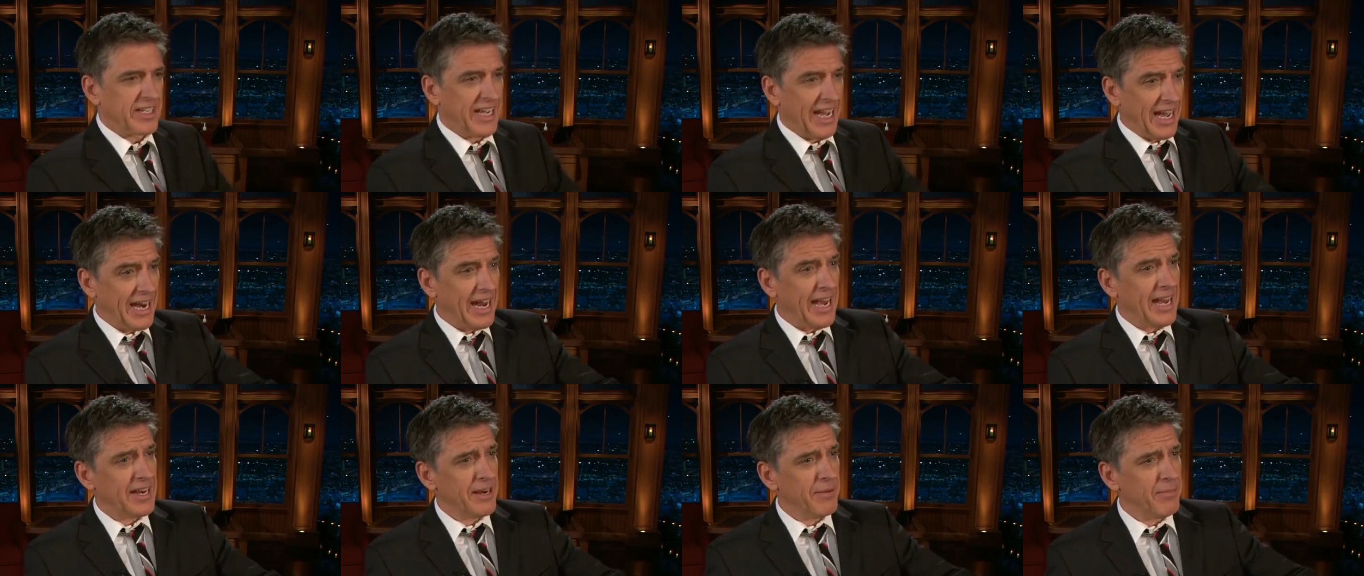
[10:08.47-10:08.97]

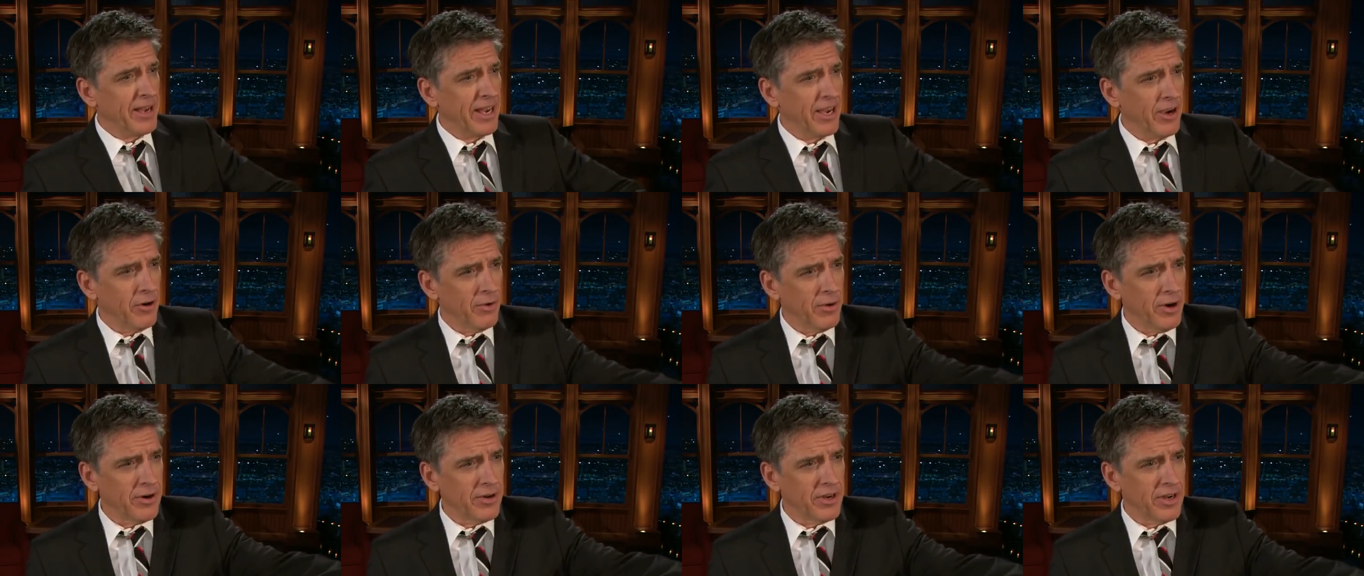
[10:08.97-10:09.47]
Get that in the
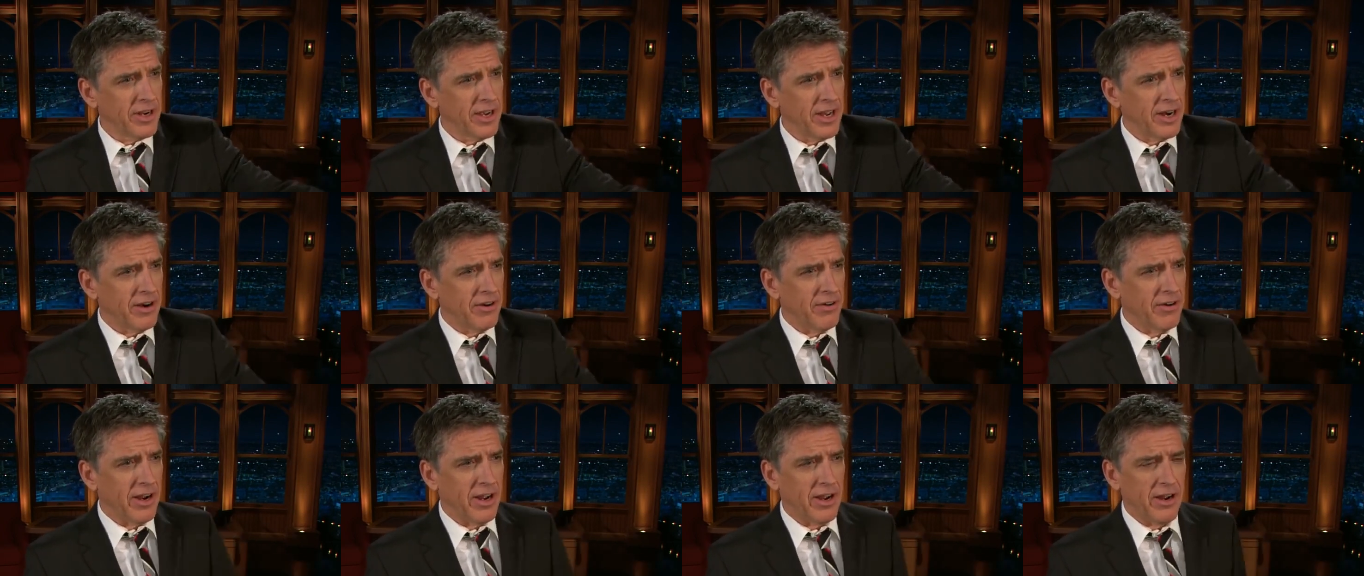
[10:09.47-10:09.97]
mail, will you? Get
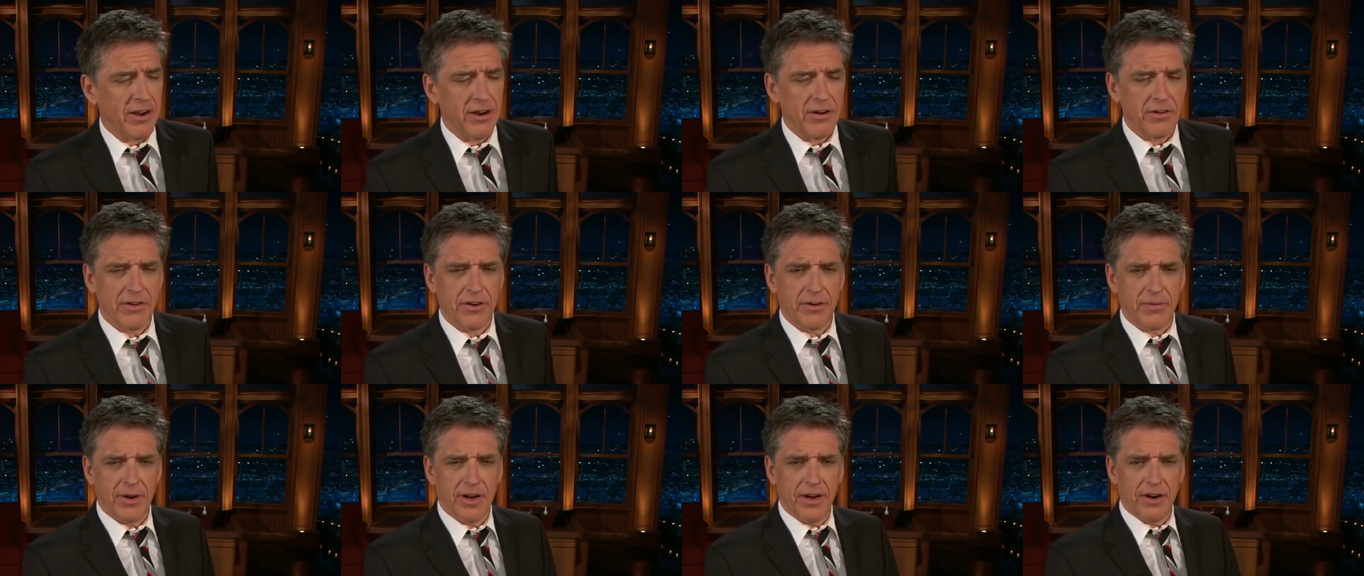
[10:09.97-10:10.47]
it right out
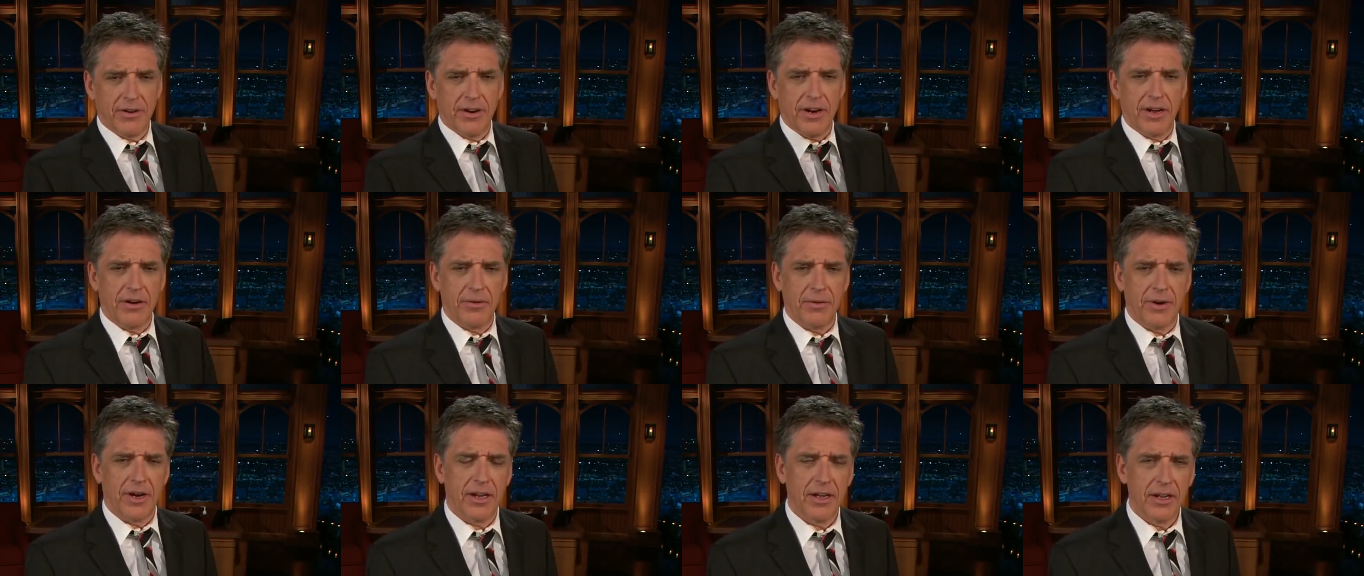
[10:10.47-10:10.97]
of the mail
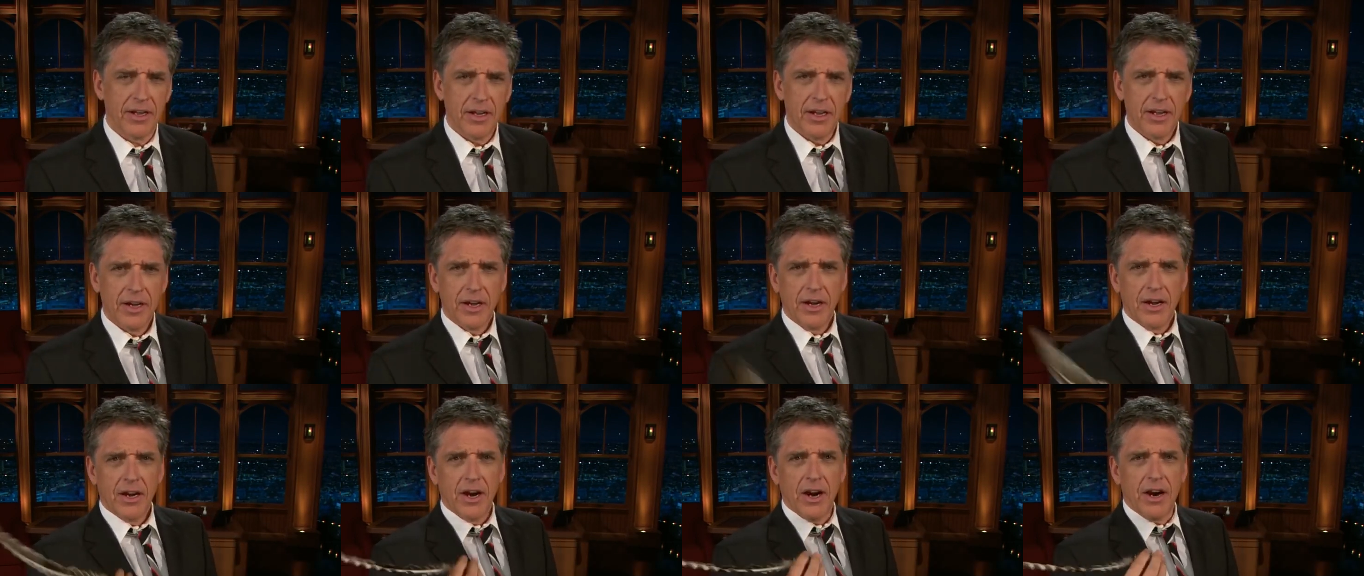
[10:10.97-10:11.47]
right
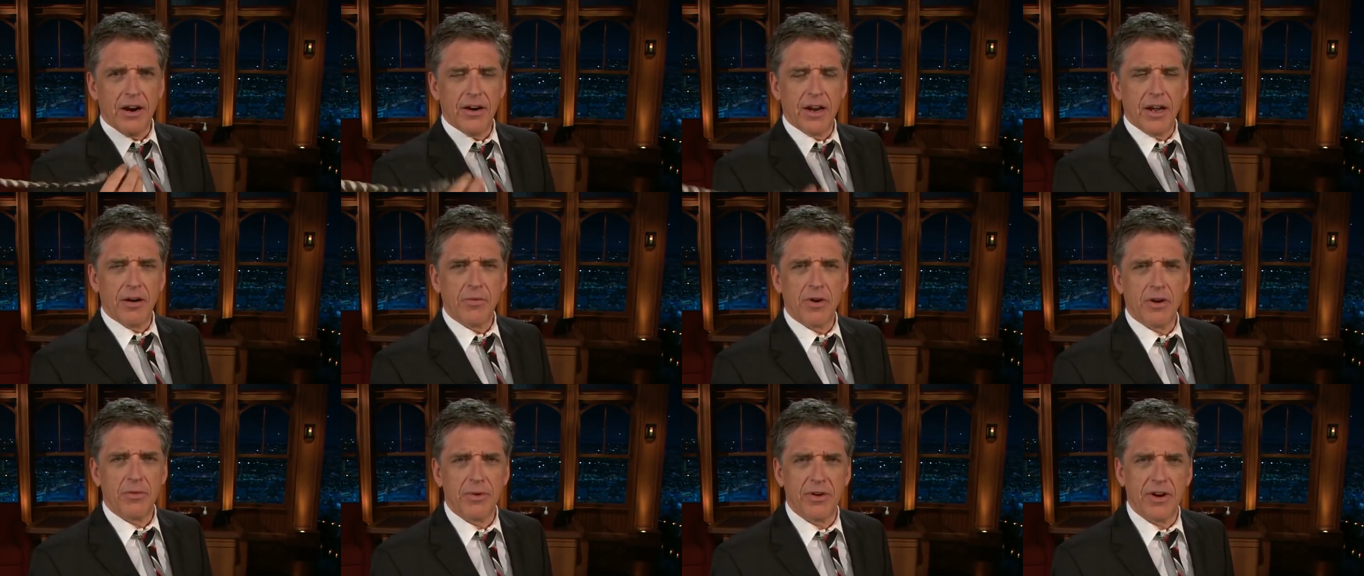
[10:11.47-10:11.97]
away. All
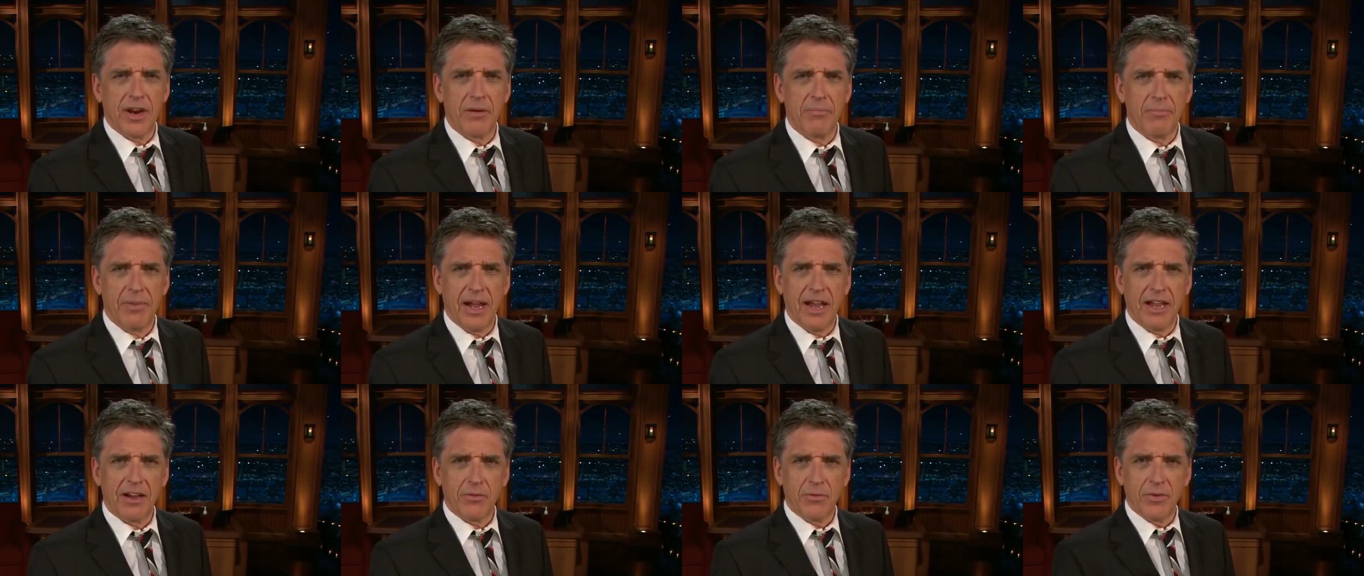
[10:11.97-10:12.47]
right, we'll be right
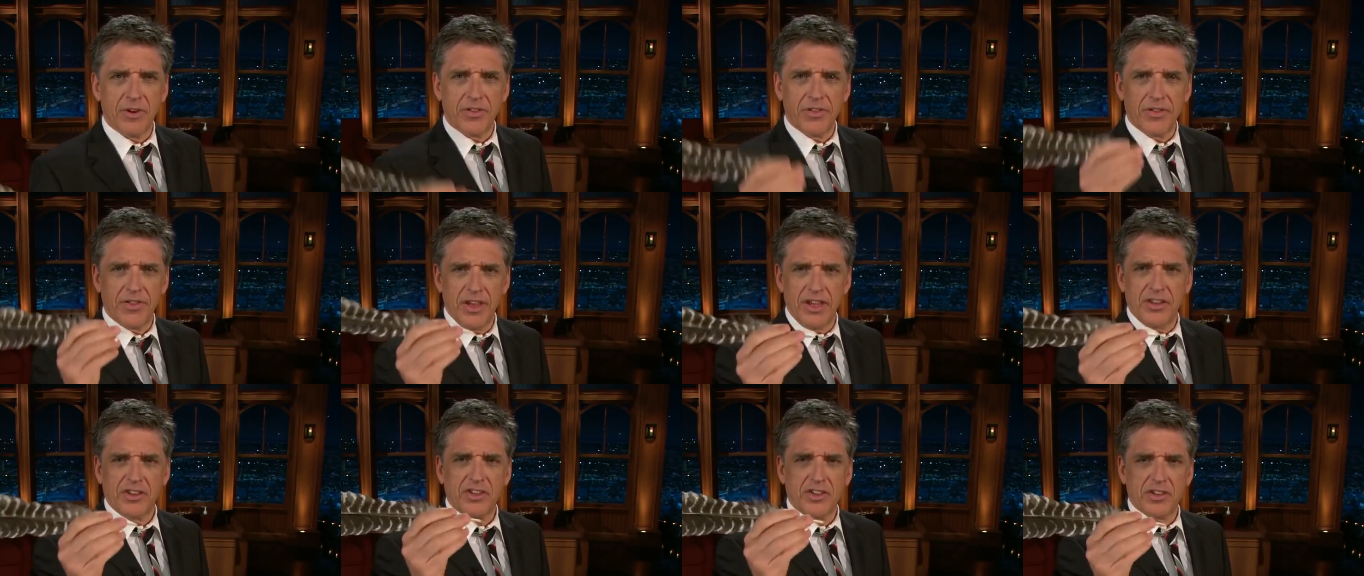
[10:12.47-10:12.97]
back with
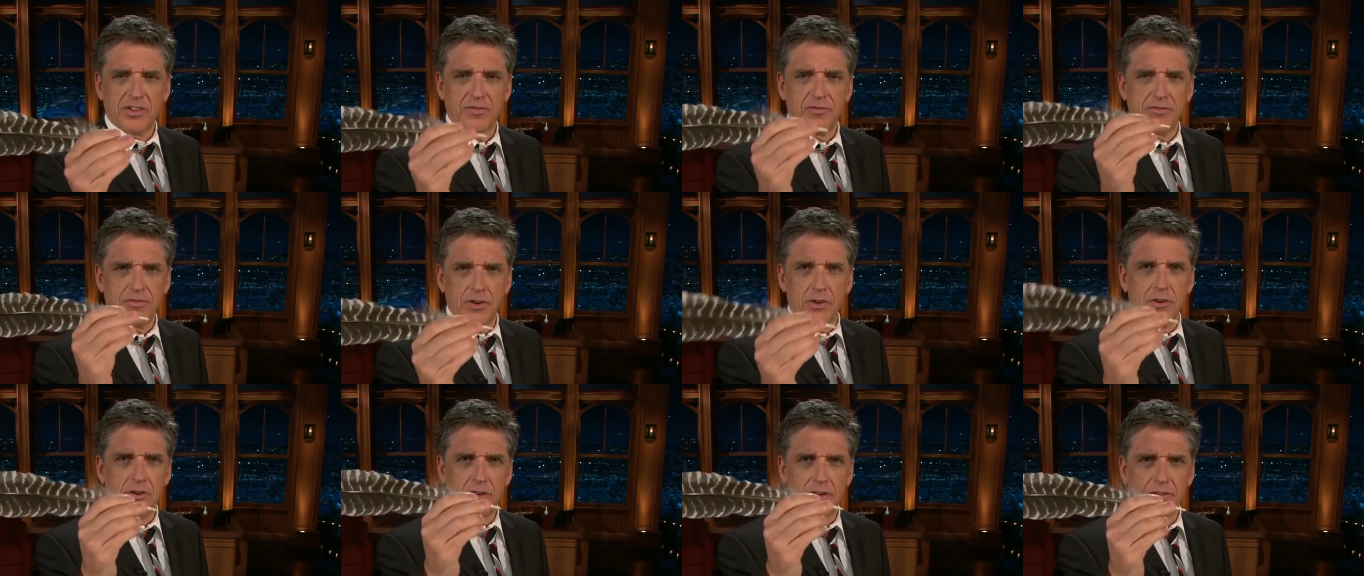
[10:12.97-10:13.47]
this
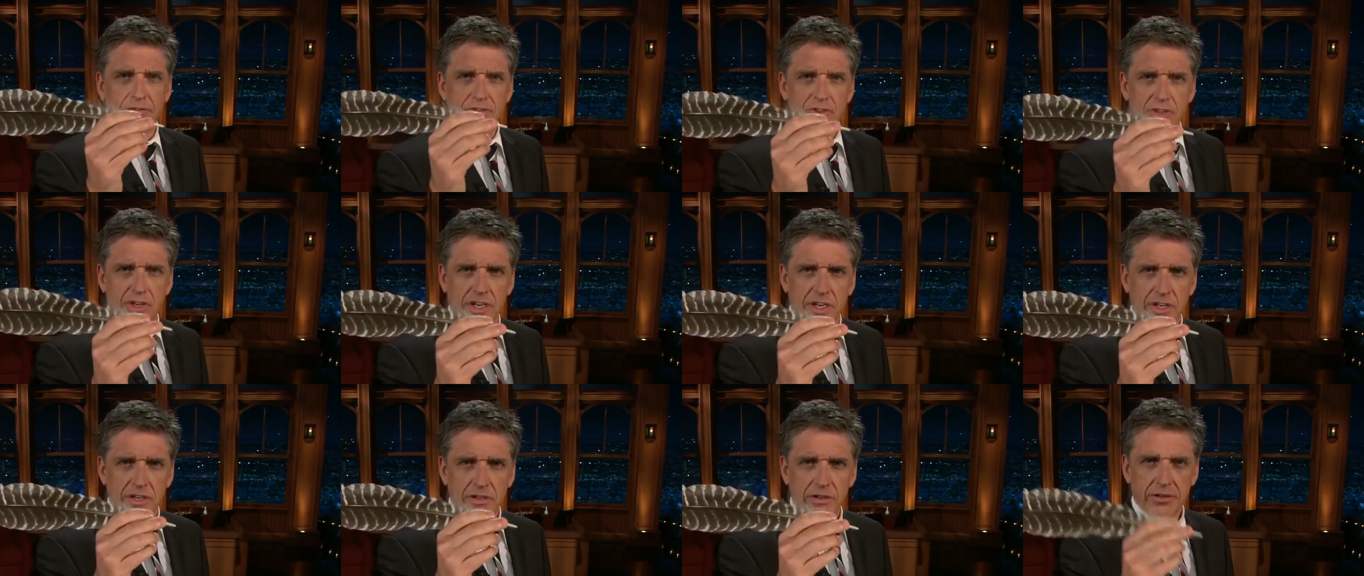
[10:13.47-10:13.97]
full of
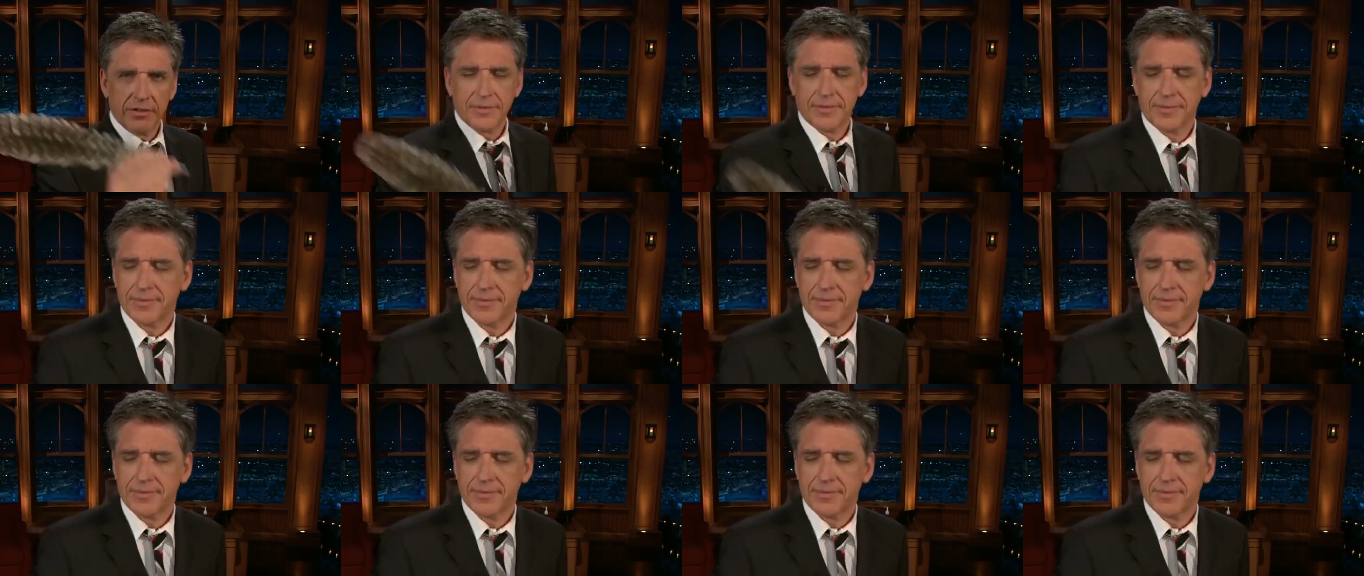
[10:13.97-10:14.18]
chicken.